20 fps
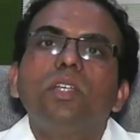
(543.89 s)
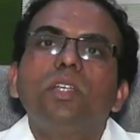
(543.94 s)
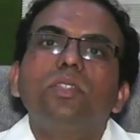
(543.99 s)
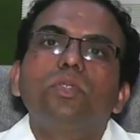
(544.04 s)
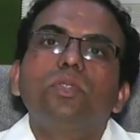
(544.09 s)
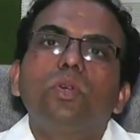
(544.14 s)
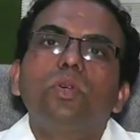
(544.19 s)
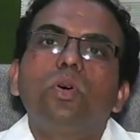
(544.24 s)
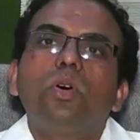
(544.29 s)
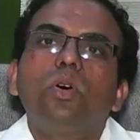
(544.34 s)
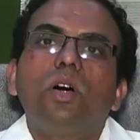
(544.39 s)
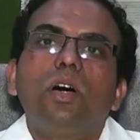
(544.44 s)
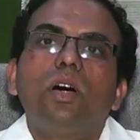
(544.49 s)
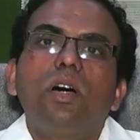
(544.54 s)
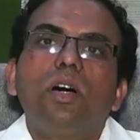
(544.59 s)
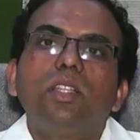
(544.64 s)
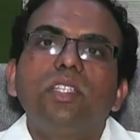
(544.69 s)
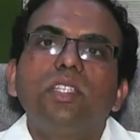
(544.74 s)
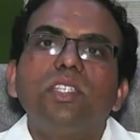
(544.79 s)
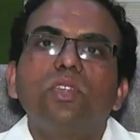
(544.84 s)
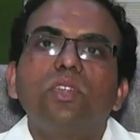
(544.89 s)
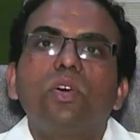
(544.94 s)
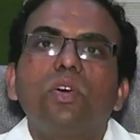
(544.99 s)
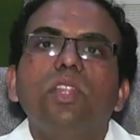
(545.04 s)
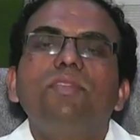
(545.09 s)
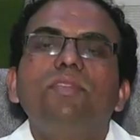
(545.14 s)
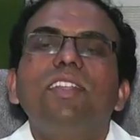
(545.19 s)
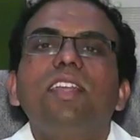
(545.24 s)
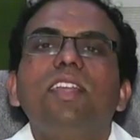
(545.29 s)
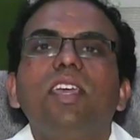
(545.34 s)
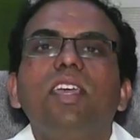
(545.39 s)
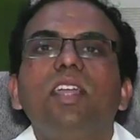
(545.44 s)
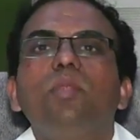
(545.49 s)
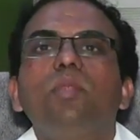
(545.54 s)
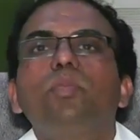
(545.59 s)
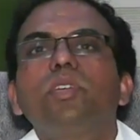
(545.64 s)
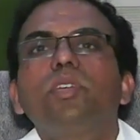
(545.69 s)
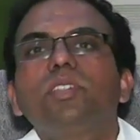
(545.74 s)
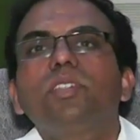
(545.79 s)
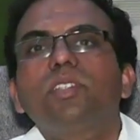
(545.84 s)
So these all will
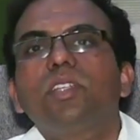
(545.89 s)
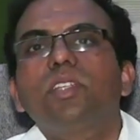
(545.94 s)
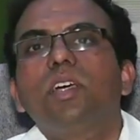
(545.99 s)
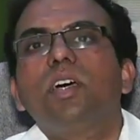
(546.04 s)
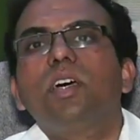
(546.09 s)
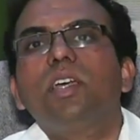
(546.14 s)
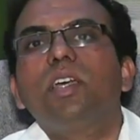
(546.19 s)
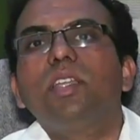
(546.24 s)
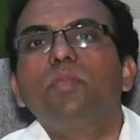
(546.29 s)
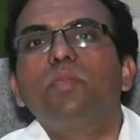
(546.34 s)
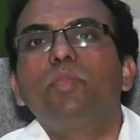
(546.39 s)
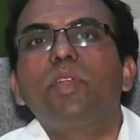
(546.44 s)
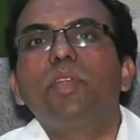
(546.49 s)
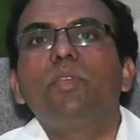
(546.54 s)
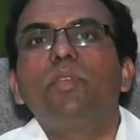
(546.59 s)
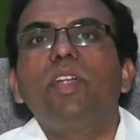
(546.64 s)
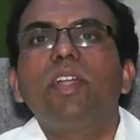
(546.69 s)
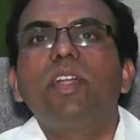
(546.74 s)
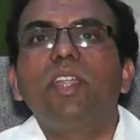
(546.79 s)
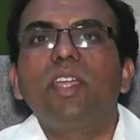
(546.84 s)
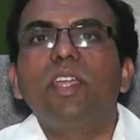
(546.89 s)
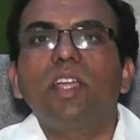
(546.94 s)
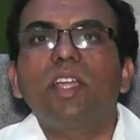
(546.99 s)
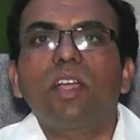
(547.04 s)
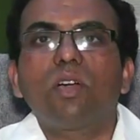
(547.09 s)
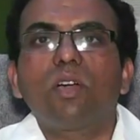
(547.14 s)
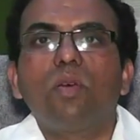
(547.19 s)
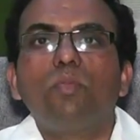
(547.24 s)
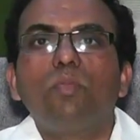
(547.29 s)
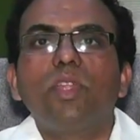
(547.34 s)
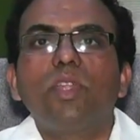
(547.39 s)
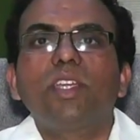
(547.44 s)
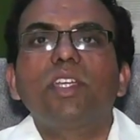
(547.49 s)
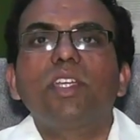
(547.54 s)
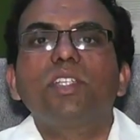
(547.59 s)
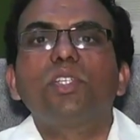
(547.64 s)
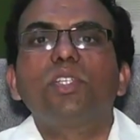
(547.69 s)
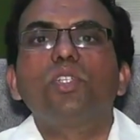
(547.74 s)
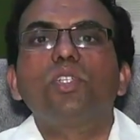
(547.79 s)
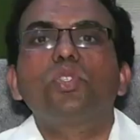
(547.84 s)
help us in preventing
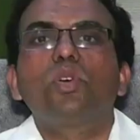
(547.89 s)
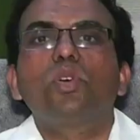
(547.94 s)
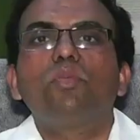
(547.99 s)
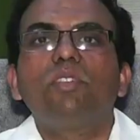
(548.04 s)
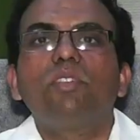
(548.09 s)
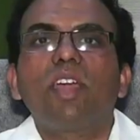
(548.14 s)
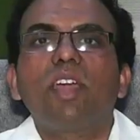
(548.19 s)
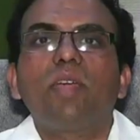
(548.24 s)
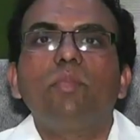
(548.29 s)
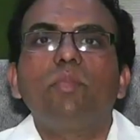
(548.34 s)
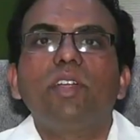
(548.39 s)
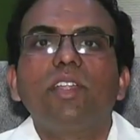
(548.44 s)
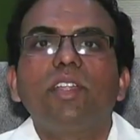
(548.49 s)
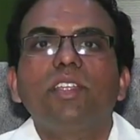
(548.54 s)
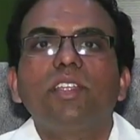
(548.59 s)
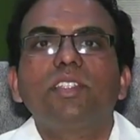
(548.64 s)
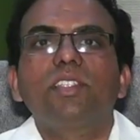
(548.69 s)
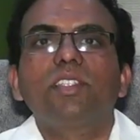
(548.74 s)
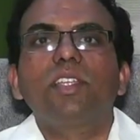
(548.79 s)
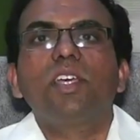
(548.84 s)
complications of diabetes.